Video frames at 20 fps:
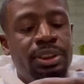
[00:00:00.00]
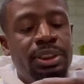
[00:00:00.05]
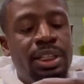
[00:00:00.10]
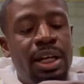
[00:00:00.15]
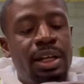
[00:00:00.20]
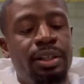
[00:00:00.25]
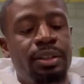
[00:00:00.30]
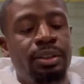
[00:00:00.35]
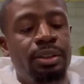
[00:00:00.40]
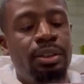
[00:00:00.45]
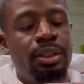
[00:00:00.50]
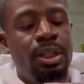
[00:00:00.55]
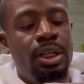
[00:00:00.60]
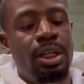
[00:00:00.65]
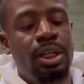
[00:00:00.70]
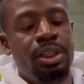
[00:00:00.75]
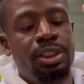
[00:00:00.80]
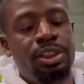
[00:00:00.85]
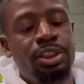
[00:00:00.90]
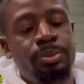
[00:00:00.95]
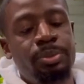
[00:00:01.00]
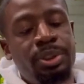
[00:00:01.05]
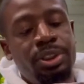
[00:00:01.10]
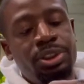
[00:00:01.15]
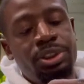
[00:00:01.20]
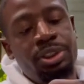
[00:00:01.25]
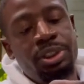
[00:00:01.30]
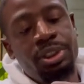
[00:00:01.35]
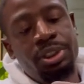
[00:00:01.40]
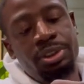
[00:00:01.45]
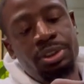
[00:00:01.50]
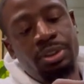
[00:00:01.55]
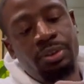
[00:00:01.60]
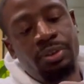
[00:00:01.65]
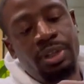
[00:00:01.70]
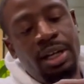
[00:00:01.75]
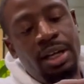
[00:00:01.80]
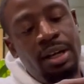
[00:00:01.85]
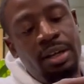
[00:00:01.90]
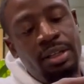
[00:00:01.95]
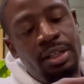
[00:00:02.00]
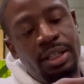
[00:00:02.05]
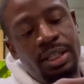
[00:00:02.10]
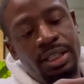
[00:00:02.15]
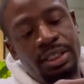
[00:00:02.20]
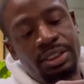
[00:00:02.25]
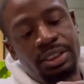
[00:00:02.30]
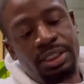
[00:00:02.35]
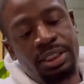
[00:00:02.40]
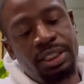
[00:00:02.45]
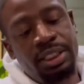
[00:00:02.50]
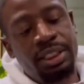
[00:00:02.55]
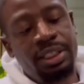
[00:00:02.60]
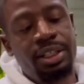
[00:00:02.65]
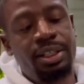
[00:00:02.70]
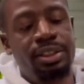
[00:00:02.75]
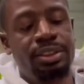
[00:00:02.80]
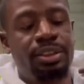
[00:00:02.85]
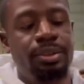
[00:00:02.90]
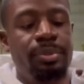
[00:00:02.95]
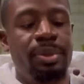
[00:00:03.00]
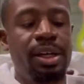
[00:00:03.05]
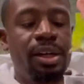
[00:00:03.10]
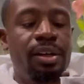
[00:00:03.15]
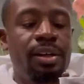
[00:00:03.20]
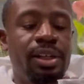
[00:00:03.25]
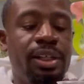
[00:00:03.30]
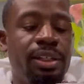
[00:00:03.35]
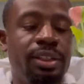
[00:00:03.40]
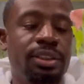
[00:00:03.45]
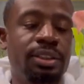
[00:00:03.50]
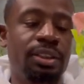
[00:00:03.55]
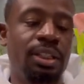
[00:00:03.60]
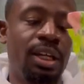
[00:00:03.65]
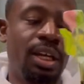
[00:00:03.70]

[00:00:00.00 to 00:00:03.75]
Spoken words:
kind of smushing this around, and I see there's some areas